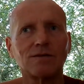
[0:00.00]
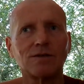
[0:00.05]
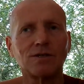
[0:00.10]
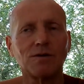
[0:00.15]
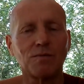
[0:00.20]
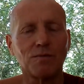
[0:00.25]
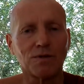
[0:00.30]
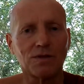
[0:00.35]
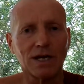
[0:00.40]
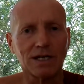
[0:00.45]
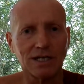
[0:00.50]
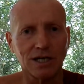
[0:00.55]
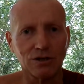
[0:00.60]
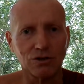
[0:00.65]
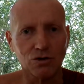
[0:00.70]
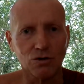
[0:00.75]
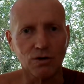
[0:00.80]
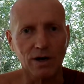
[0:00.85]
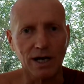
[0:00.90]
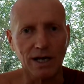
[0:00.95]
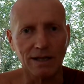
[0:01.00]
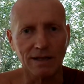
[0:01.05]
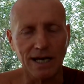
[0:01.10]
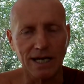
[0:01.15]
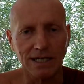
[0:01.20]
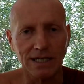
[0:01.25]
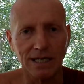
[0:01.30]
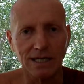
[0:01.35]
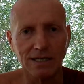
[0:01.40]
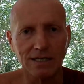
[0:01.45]
sympathetic joy,
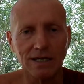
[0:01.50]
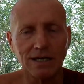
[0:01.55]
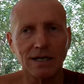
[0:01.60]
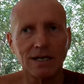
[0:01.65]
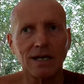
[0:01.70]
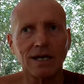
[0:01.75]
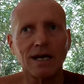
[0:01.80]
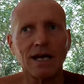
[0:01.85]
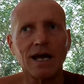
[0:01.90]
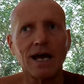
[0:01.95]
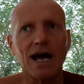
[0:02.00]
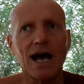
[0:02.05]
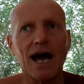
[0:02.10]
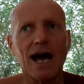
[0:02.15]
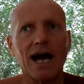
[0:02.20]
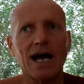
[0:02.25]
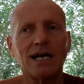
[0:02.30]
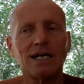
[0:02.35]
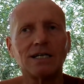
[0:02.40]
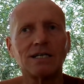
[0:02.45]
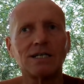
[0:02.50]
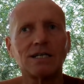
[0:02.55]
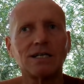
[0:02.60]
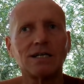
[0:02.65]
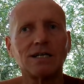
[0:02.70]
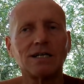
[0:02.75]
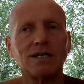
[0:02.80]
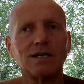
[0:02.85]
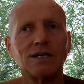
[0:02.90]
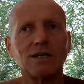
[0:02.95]
that is.
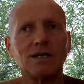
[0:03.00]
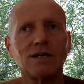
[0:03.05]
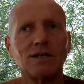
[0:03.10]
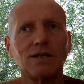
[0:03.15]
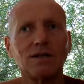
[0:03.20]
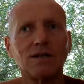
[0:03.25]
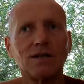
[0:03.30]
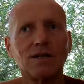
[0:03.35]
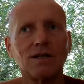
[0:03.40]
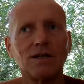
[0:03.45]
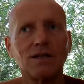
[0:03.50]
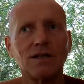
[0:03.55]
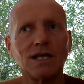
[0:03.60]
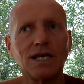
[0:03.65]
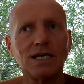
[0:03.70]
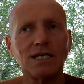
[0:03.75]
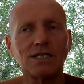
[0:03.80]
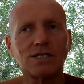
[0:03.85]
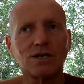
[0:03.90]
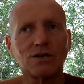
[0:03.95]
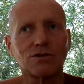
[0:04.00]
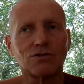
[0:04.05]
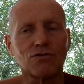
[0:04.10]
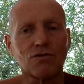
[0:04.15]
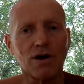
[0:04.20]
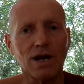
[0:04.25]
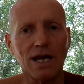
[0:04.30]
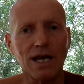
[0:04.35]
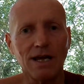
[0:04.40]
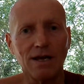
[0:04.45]
And these
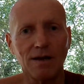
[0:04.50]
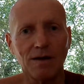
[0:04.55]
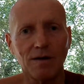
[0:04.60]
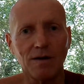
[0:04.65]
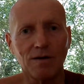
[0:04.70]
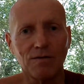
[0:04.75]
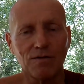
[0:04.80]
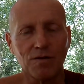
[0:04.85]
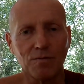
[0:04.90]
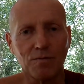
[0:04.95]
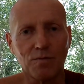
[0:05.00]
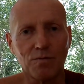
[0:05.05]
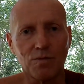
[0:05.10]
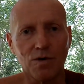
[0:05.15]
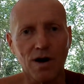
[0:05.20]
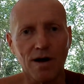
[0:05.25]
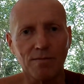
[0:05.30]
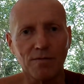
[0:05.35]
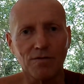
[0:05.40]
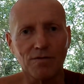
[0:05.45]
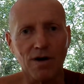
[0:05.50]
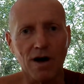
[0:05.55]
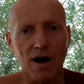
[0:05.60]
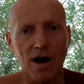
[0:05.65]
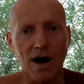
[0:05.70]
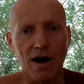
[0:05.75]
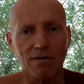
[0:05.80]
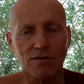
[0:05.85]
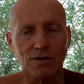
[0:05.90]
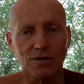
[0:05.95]
three of the
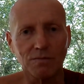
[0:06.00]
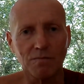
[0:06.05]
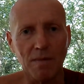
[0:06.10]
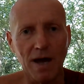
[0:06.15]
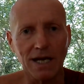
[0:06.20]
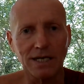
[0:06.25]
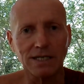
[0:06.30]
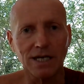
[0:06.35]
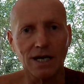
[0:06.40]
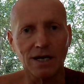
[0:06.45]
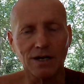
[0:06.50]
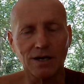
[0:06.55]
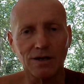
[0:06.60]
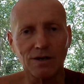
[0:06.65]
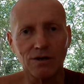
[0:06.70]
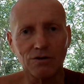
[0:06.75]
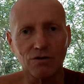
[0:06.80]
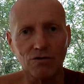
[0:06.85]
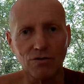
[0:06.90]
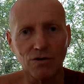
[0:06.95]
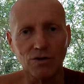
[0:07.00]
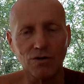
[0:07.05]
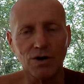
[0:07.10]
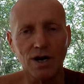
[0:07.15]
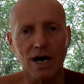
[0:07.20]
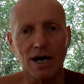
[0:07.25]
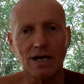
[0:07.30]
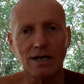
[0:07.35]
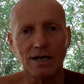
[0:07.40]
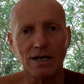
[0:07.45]
Brahmaviharas, metta,
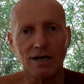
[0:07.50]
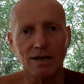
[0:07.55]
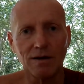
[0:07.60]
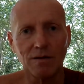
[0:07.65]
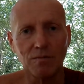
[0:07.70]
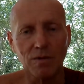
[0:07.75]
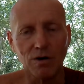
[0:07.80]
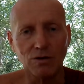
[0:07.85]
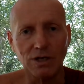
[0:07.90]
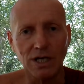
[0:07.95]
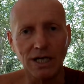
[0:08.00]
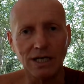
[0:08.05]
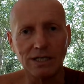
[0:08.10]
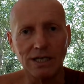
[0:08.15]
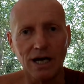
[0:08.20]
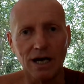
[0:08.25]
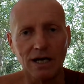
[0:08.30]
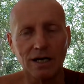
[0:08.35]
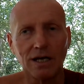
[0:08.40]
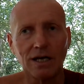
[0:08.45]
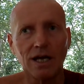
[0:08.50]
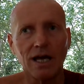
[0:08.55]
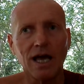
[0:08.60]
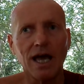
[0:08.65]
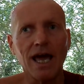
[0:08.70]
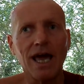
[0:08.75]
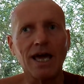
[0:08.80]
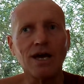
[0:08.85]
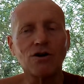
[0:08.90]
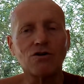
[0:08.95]
karuna, mudita,
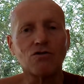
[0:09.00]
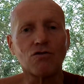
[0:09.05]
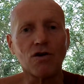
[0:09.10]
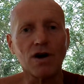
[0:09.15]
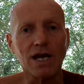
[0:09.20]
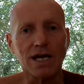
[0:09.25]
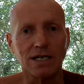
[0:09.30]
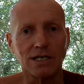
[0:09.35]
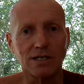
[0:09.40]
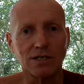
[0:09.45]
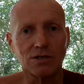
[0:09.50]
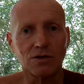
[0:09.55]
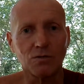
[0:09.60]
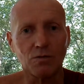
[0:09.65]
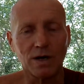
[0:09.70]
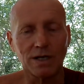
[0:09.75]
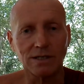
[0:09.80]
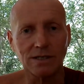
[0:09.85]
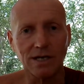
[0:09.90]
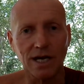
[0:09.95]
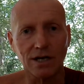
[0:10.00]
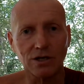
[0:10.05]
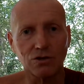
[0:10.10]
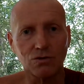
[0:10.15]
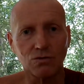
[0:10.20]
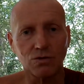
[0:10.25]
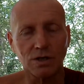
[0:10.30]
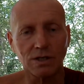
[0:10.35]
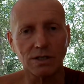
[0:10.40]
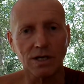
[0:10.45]
increase when
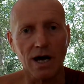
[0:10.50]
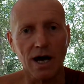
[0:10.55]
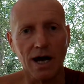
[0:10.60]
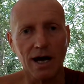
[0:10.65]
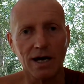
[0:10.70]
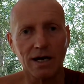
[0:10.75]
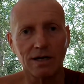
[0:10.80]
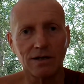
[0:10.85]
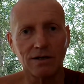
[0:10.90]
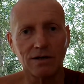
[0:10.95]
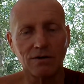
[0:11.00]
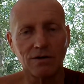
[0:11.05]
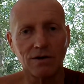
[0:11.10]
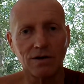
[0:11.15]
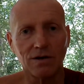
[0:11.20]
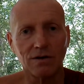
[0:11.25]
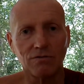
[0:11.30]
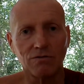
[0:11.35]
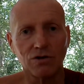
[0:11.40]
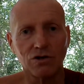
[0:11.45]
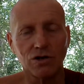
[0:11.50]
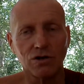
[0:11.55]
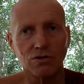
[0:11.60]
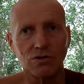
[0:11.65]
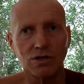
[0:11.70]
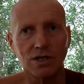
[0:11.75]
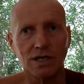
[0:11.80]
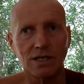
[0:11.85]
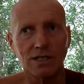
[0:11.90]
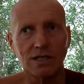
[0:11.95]
sexual desire
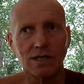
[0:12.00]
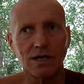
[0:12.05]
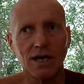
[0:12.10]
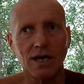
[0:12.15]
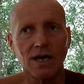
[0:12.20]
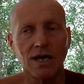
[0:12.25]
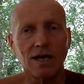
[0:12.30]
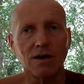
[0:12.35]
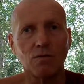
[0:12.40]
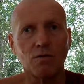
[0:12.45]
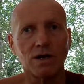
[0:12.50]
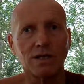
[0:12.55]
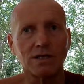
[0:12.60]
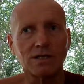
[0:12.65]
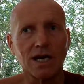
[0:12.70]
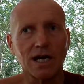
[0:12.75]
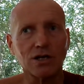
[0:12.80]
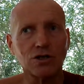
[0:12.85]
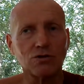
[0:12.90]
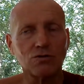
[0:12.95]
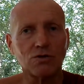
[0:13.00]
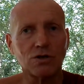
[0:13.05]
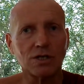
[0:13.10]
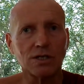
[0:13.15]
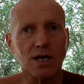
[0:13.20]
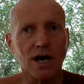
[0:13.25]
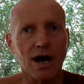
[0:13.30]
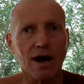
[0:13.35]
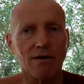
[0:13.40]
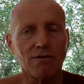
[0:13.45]
reduces. When sexual
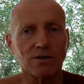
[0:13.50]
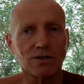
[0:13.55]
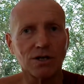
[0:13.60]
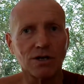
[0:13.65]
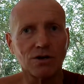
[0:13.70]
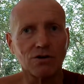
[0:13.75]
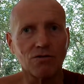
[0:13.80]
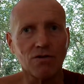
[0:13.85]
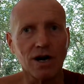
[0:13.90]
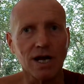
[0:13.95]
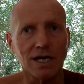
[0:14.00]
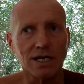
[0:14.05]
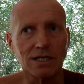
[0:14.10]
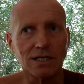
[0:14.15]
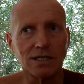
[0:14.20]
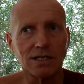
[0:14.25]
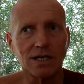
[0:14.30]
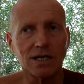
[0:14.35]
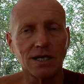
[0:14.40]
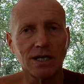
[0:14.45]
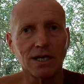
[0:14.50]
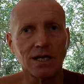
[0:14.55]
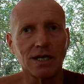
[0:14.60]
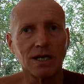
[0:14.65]
desire is increased,